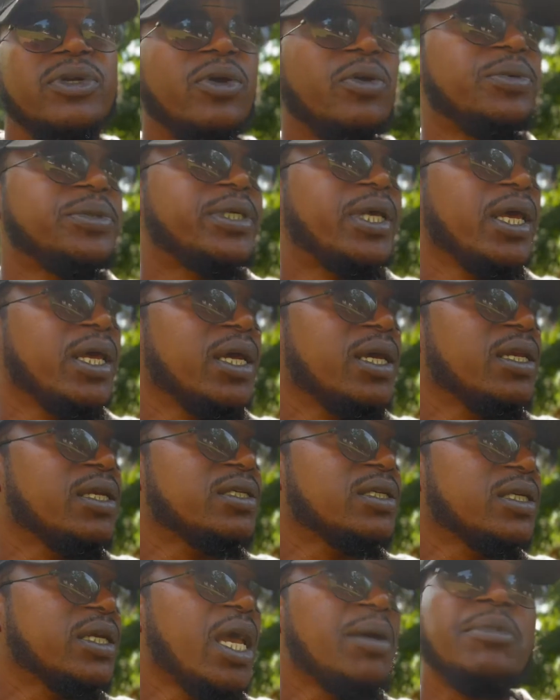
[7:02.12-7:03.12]
what I'm saying? It's
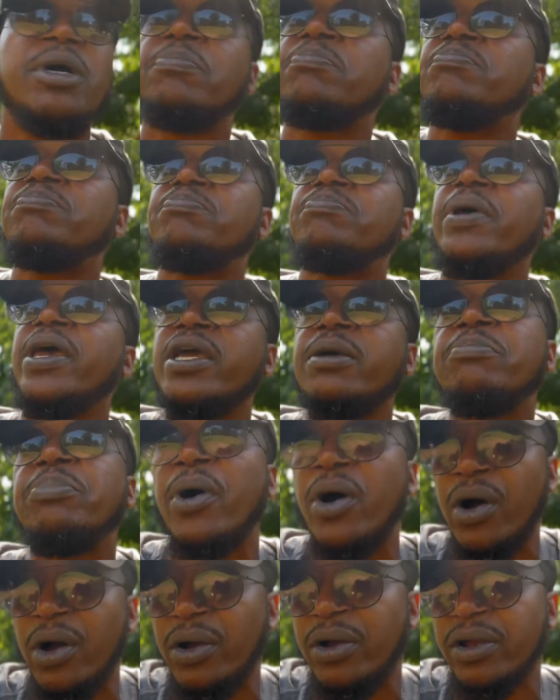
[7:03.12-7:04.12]
a game of ping
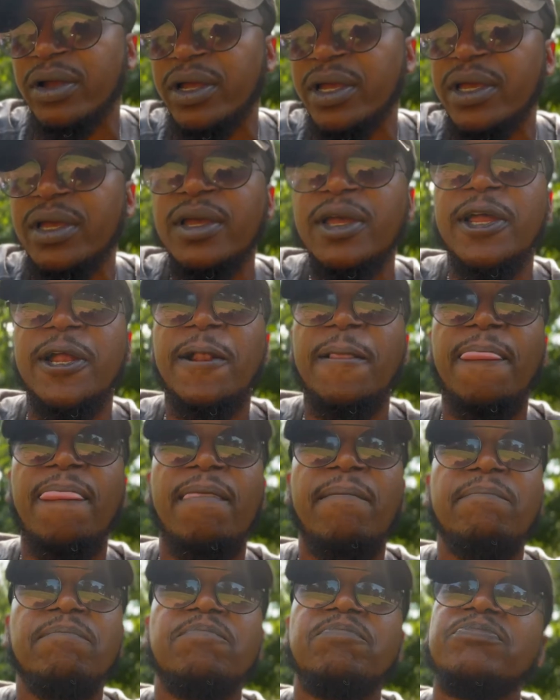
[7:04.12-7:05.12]
pong.
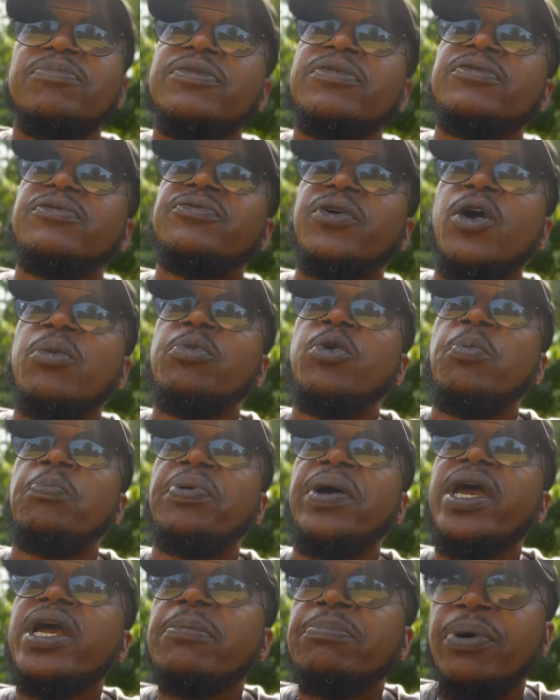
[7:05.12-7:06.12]
Verbal
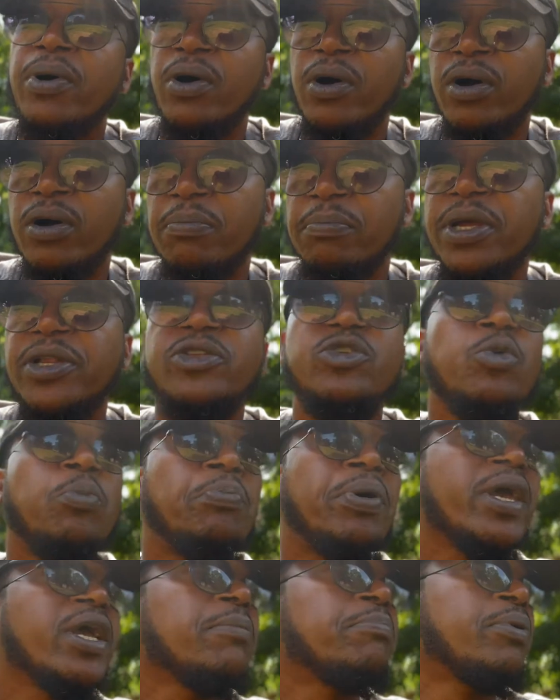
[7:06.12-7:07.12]
ping pong, mental
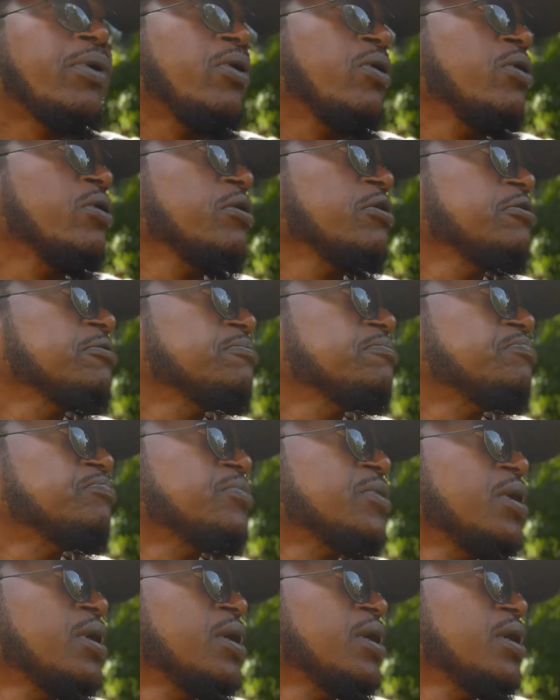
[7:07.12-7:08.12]
ping pong.
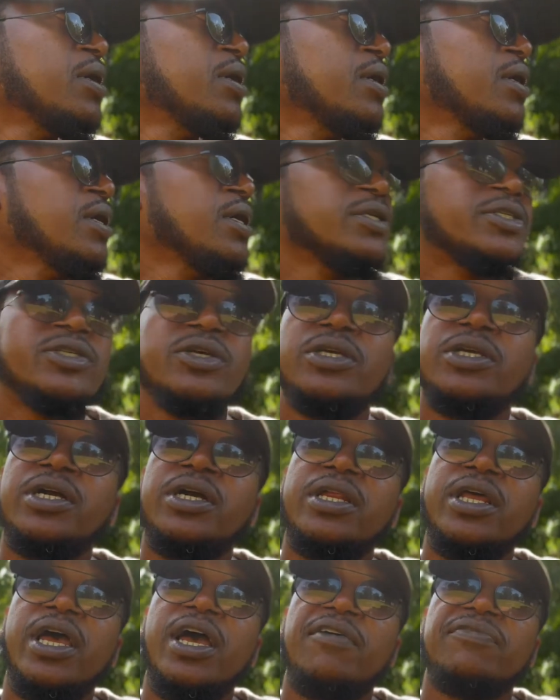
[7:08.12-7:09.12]
And so you're
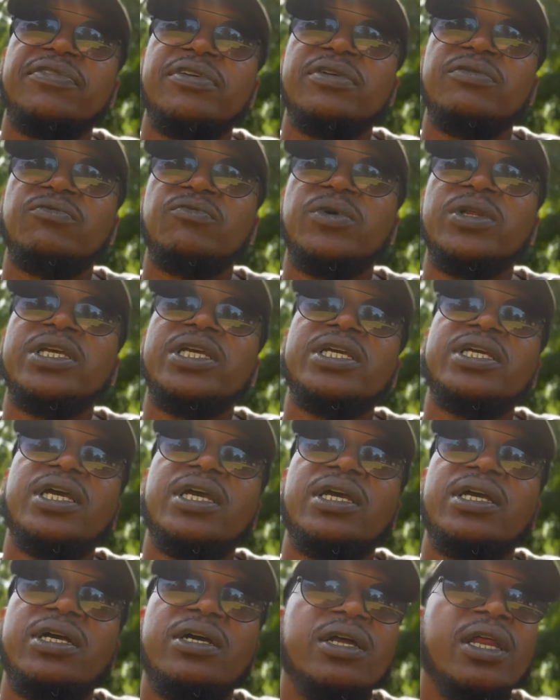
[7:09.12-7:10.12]
going to have to really
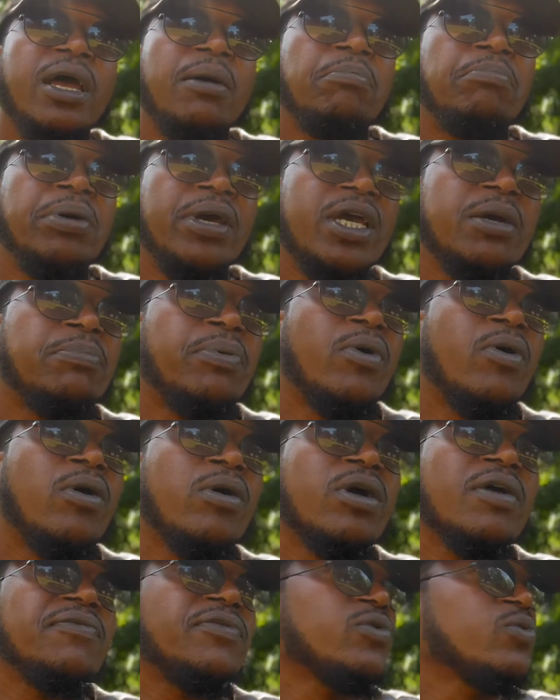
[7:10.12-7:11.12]
get good at ping
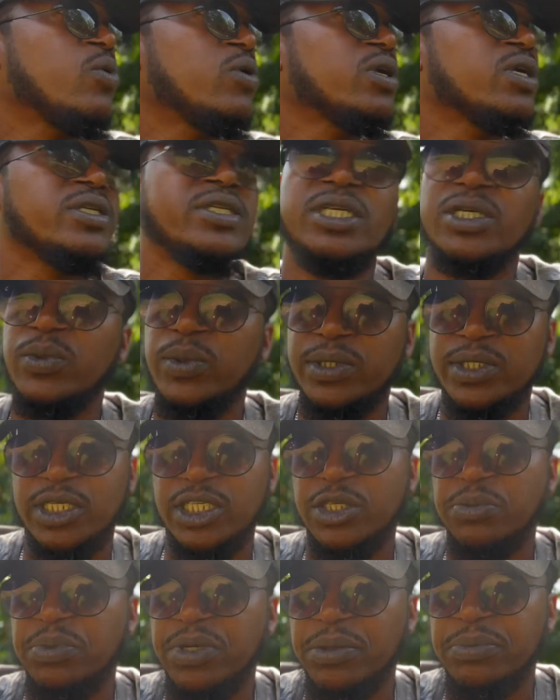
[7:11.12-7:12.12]
pong if you want to deal with
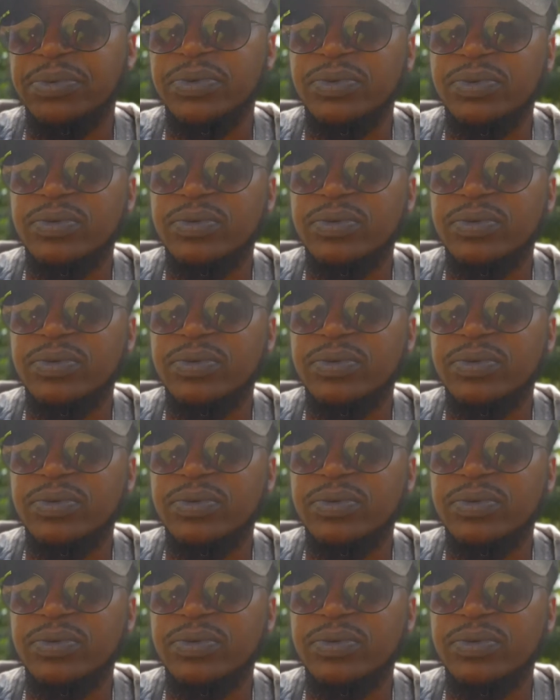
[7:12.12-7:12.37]
these people.